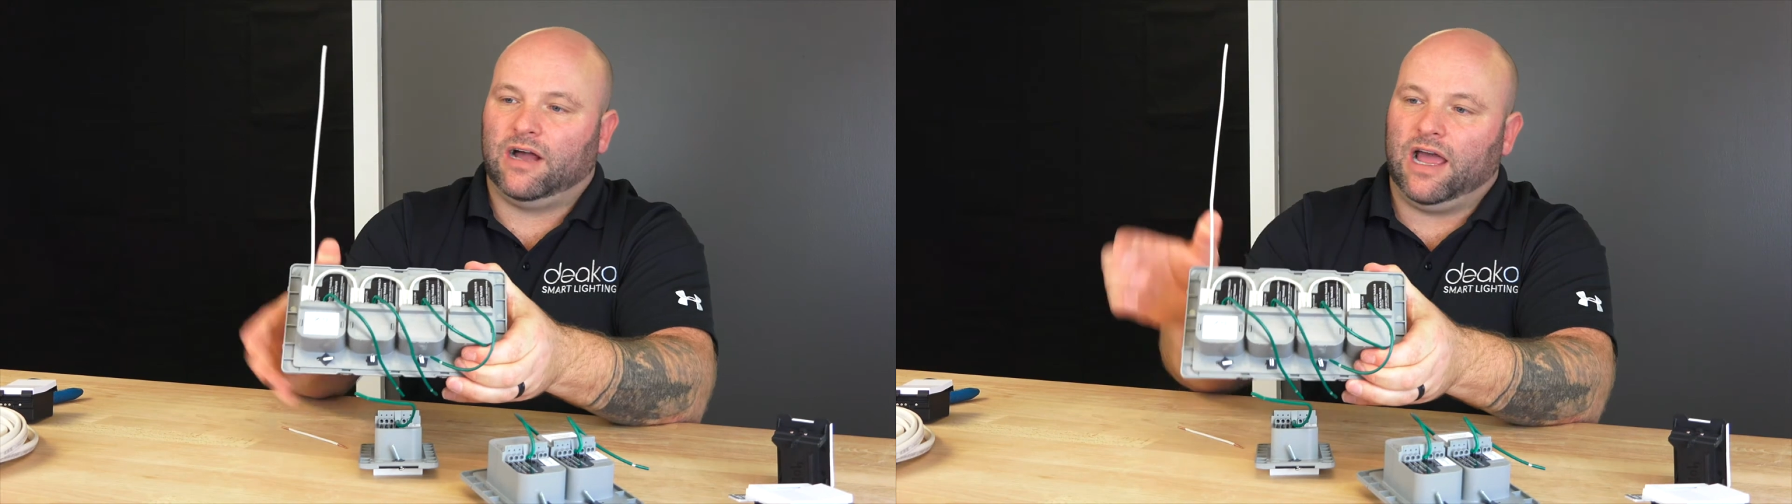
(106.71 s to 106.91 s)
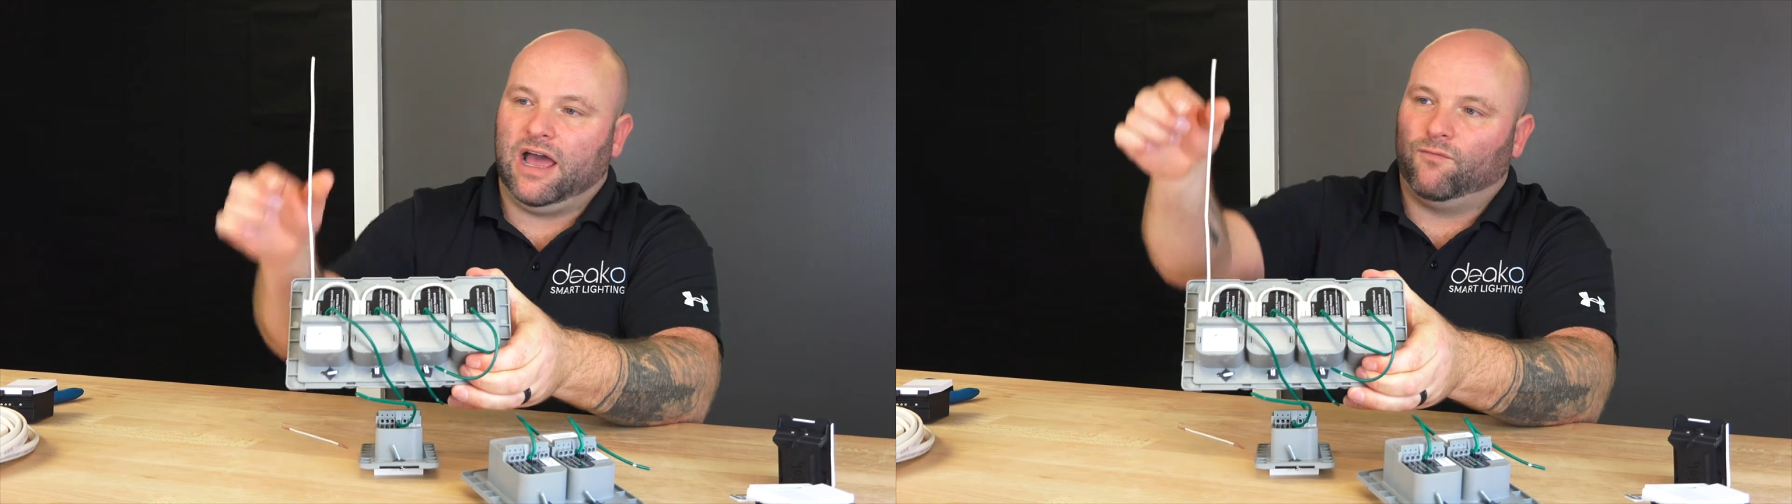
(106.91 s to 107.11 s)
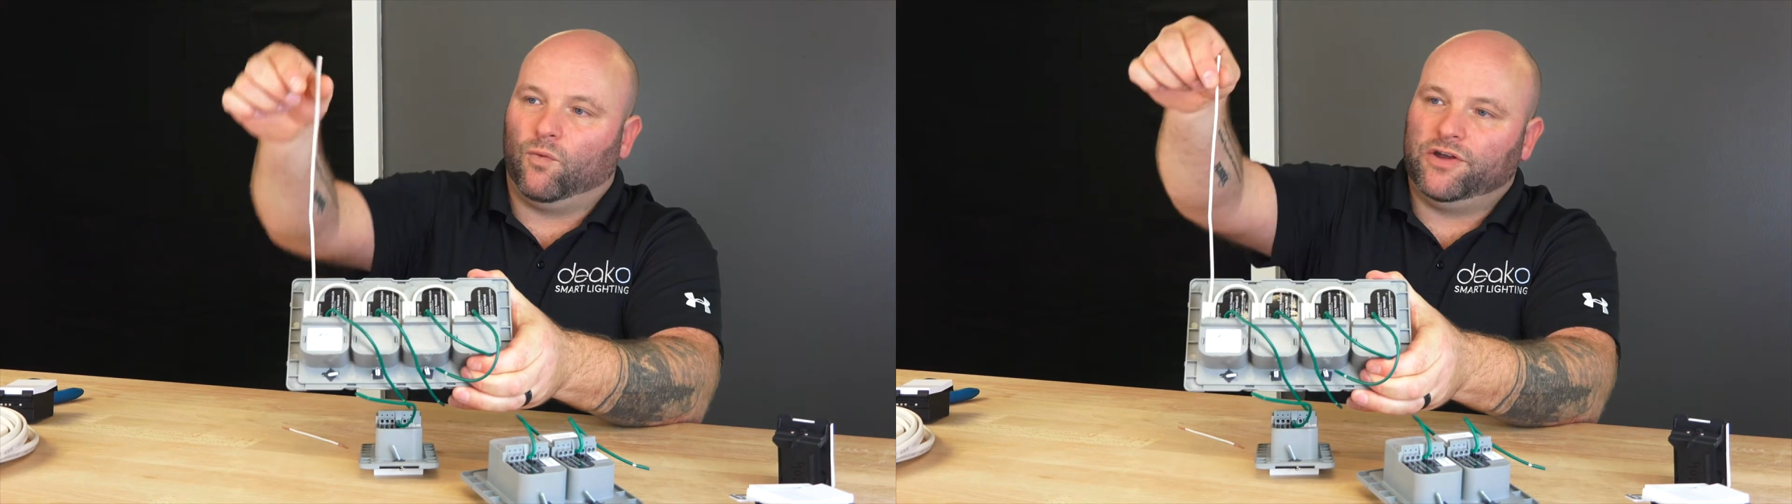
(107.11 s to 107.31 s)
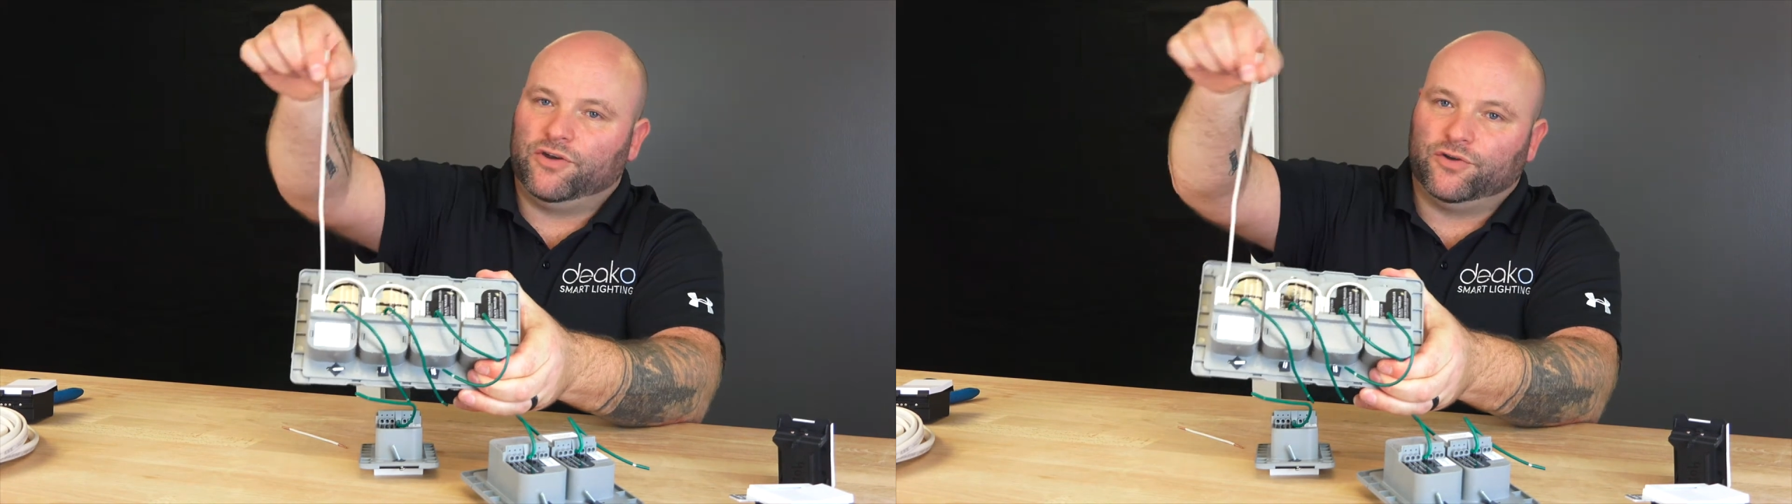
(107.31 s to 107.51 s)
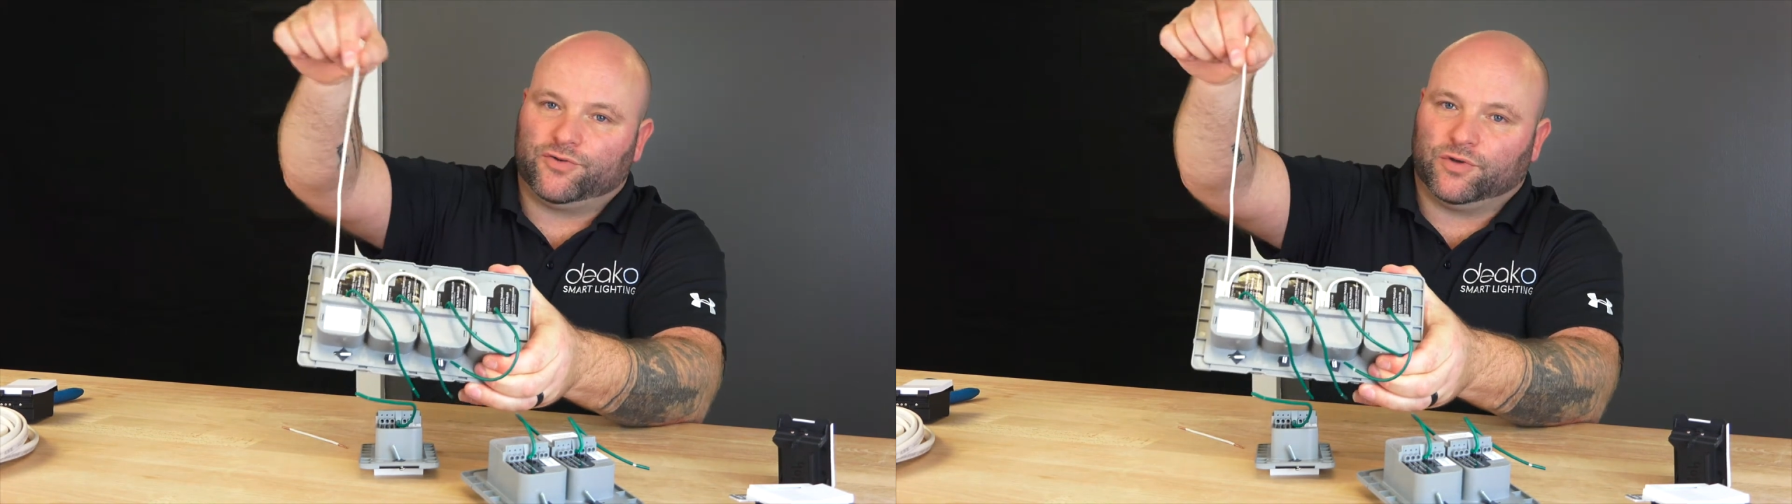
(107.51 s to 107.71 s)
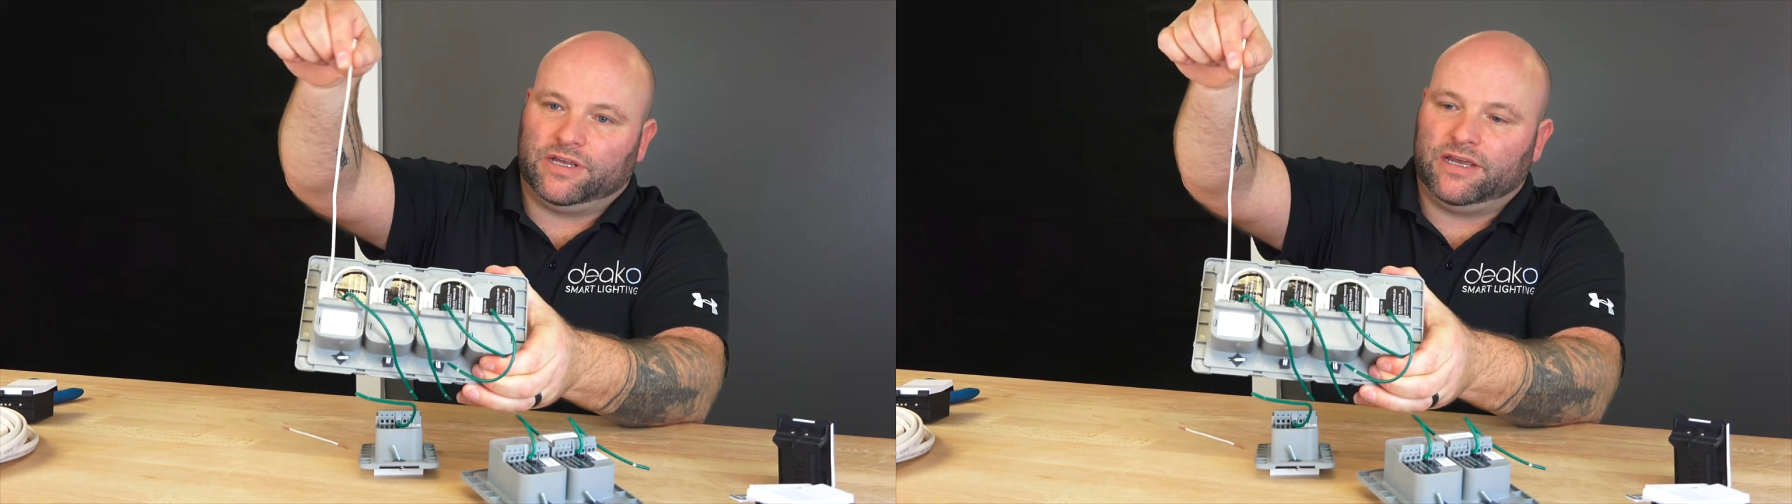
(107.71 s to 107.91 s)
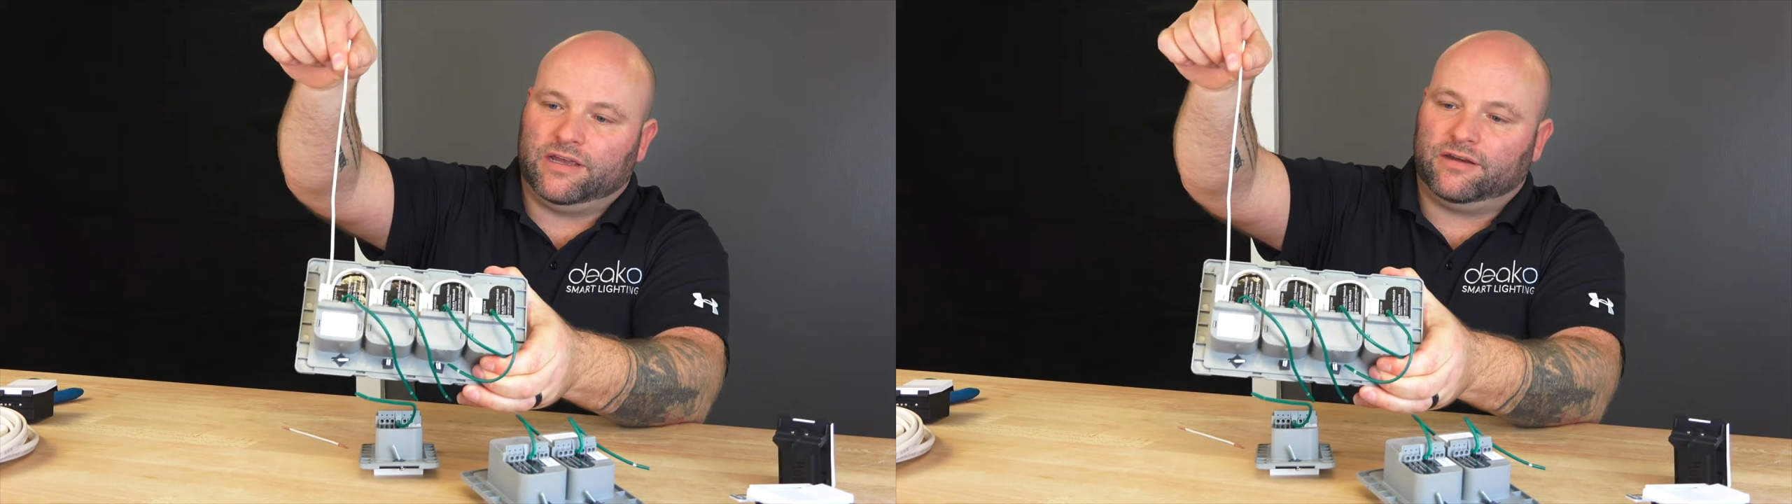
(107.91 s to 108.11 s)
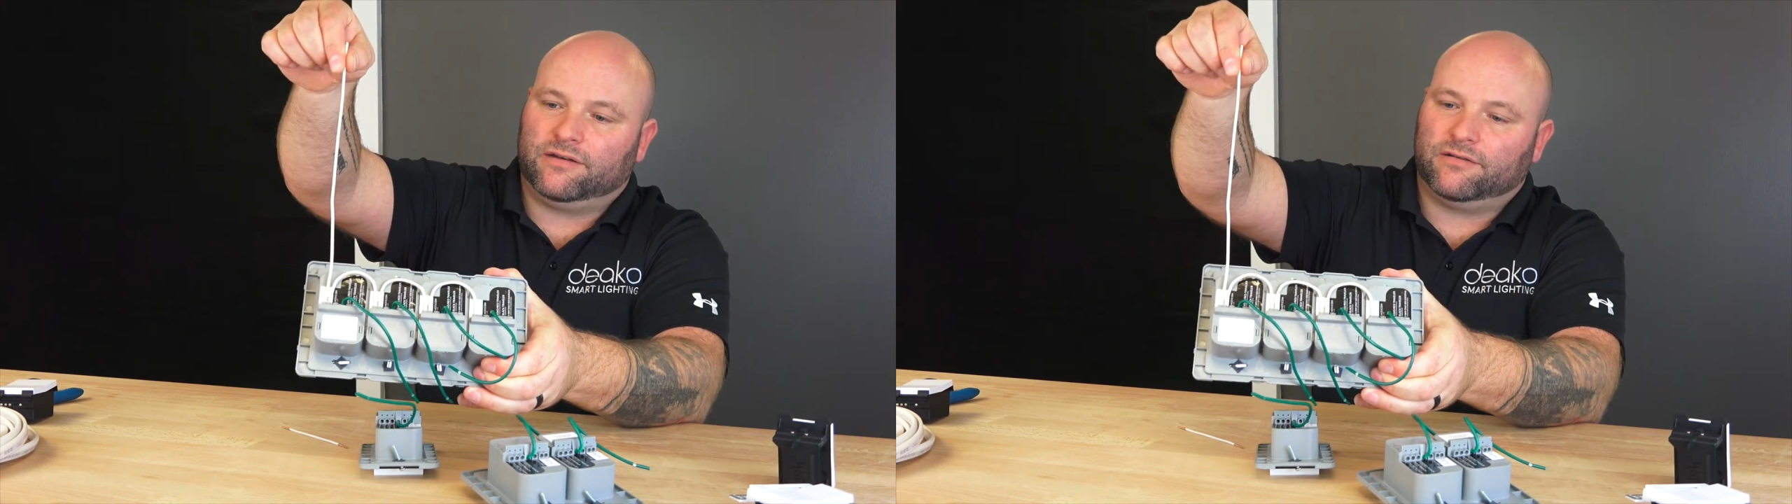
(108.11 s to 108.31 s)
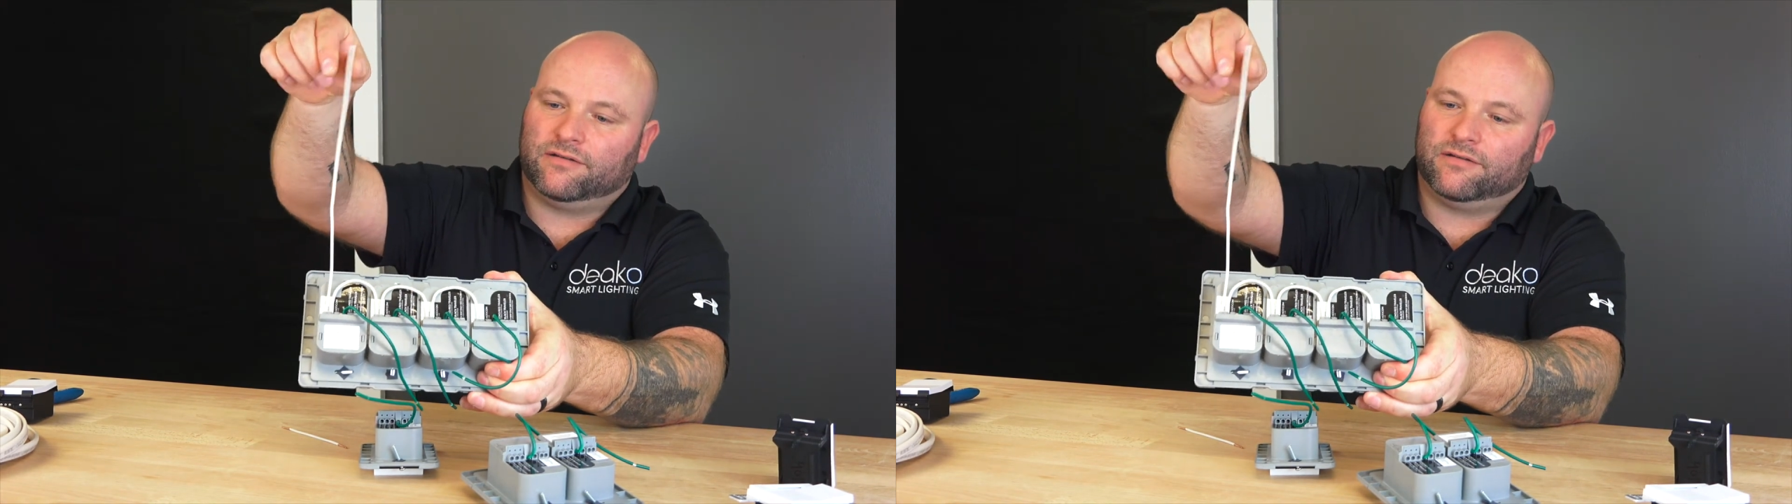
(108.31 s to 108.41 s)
I have one neutral in,